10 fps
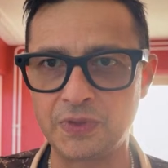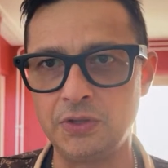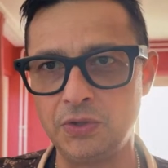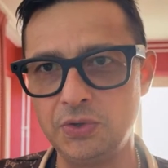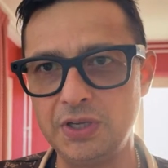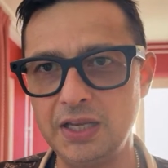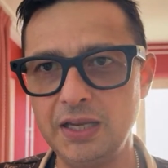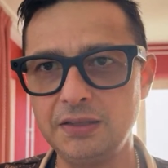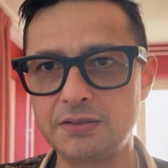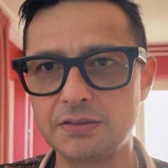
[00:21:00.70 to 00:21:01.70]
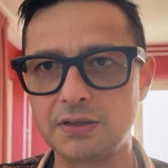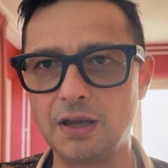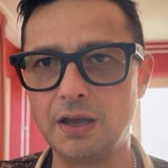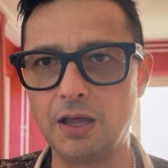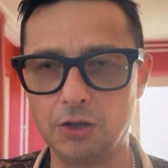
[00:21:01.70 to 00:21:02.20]
You need
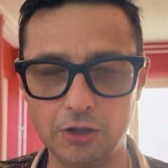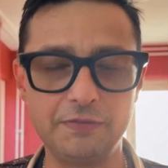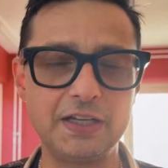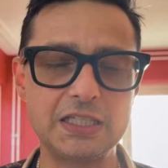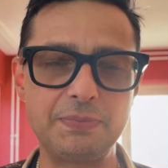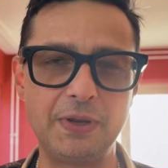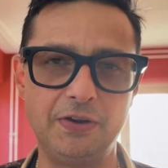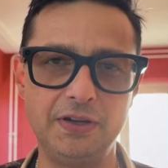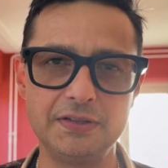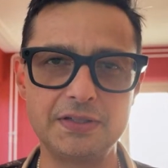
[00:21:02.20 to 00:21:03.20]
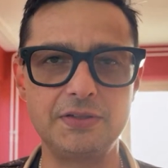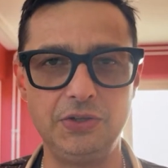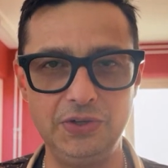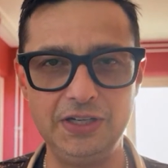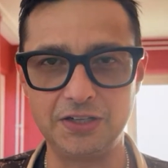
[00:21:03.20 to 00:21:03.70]
a lot of experience,
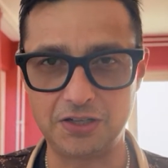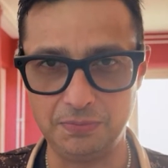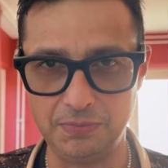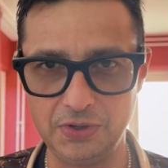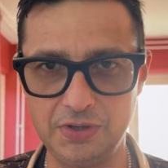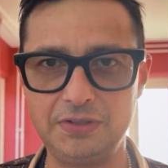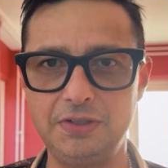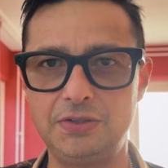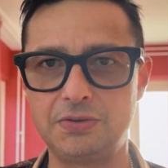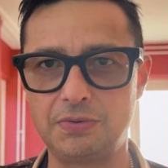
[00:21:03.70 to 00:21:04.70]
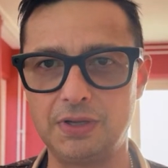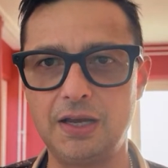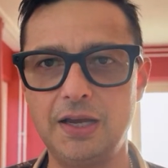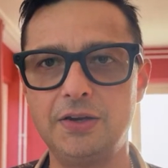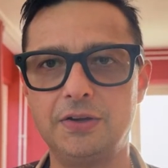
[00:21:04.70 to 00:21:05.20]
you need a community to
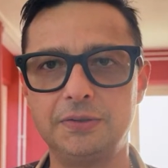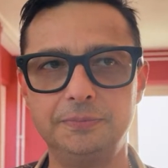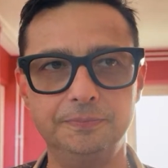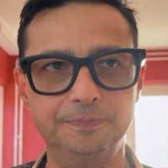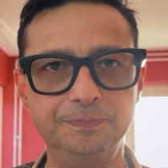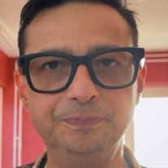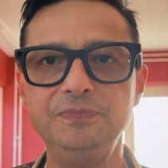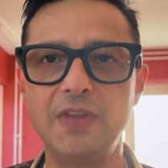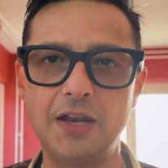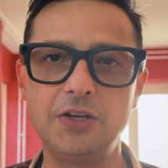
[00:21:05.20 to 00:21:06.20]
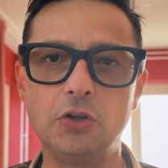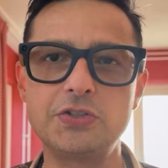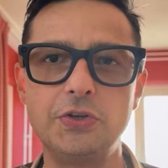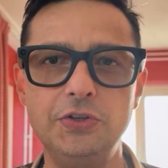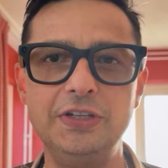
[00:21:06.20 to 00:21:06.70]
rely on, and
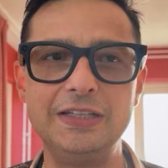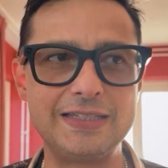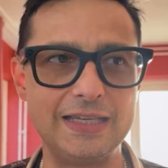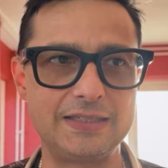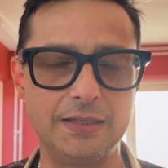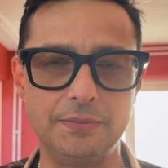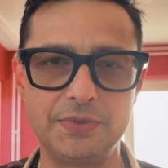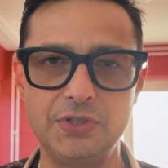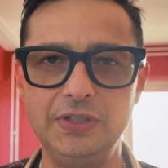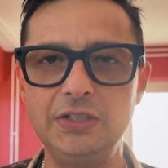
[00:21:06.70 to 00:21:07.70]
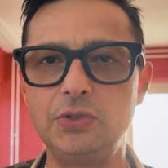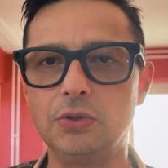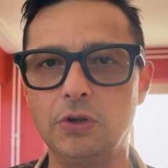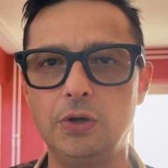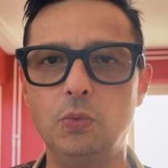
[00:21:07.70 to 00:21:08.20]
also you need systems. You need to
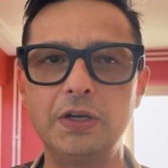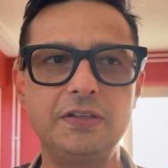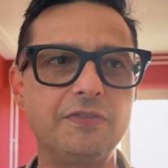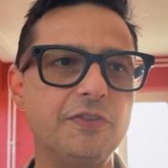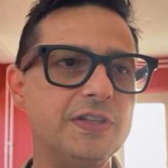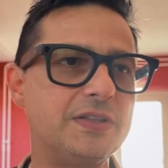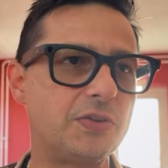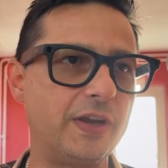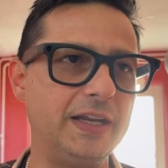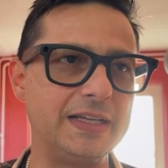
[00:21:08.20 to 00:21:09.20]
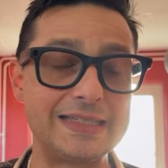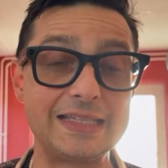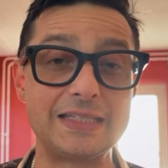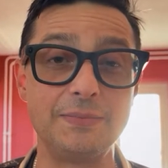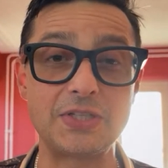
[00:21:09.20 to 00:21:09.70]
learn what different trading
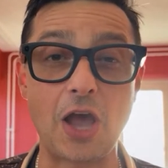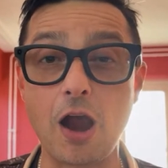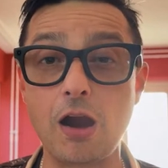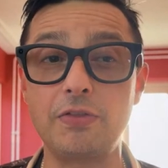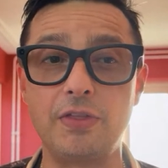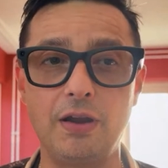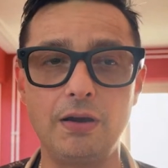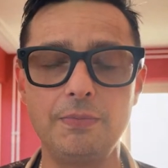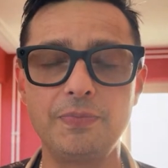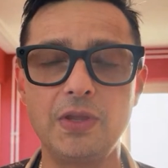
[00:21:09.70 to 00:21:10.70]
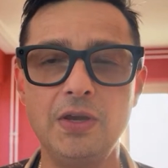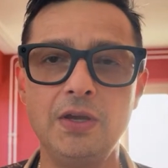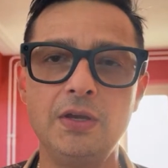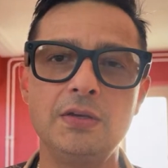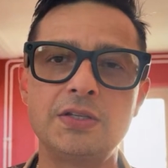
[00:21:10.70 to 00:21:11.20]
systems are there,
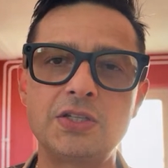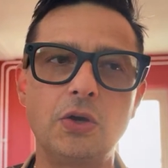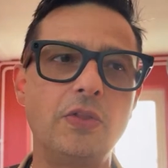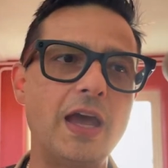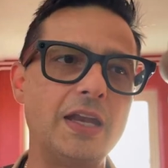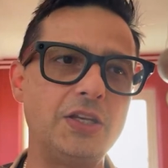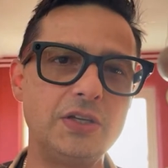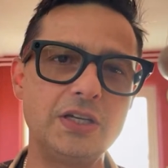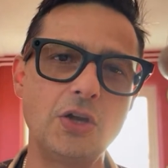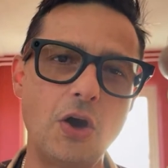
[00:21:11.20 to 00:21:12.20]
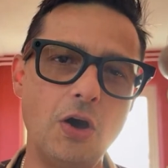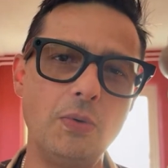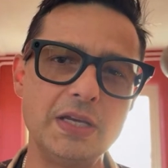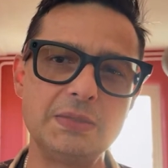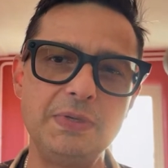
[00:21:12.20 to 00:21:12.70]
so that you can
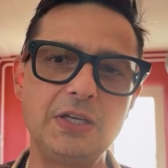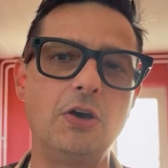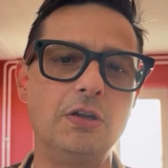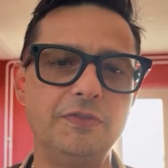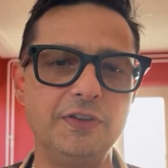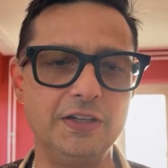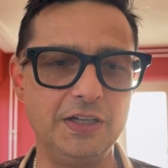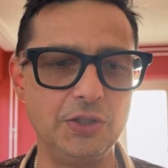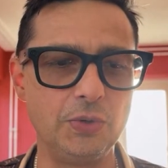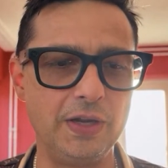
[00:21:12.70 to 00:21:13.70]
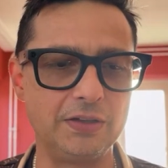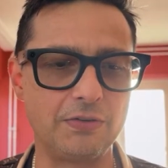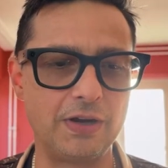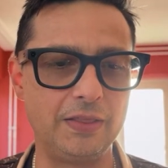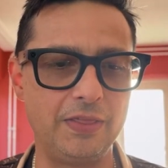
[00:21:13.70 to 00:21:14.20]
always be confident in doing the
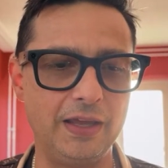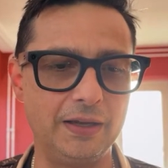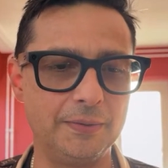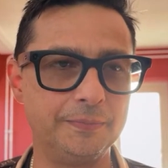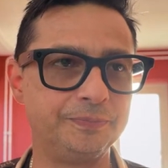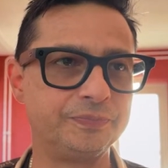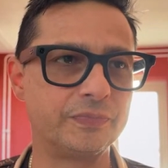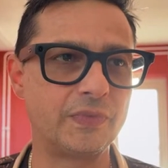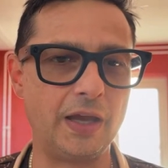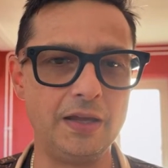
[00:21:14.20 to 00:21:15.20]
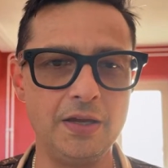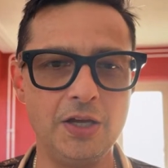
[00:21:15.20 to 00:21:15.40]
right thing. Okay,